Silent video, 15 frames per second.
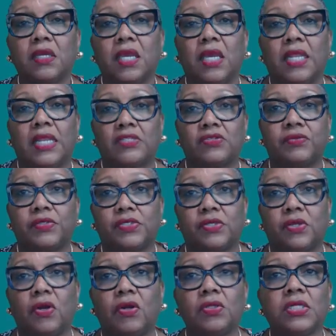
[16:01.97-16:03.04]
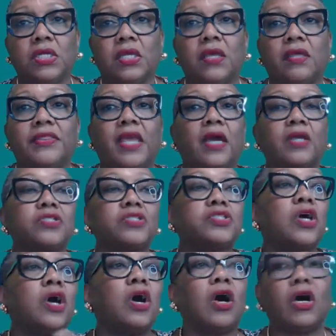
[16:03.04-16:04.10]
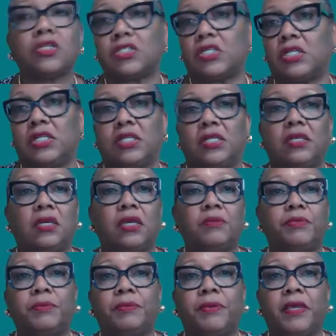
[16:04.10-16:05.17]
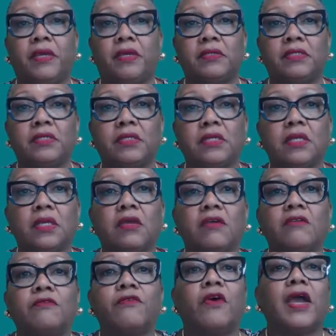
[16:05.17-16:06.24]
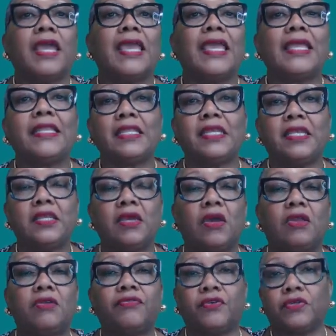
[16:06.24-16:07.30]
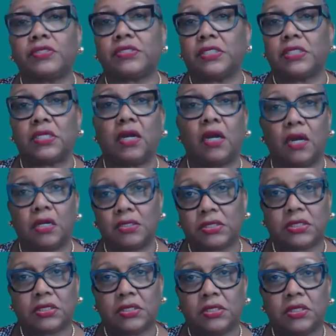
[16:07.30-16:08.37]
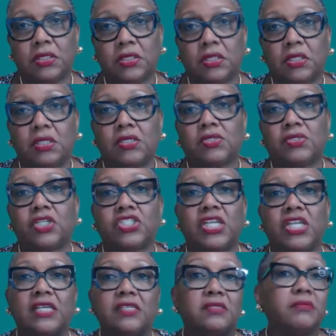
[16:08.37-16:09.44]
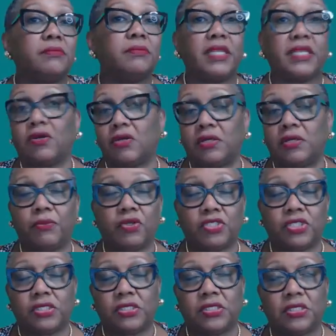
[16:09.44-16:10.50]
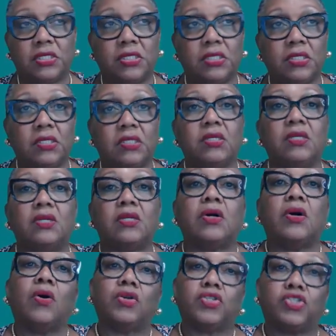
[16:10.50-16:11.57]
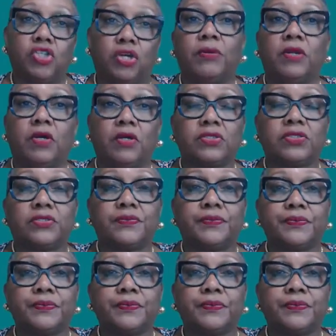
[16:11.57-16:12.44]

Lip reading: And as a result, they are totally unprepared for any unforeseen cost, such as medical emergency or job loss.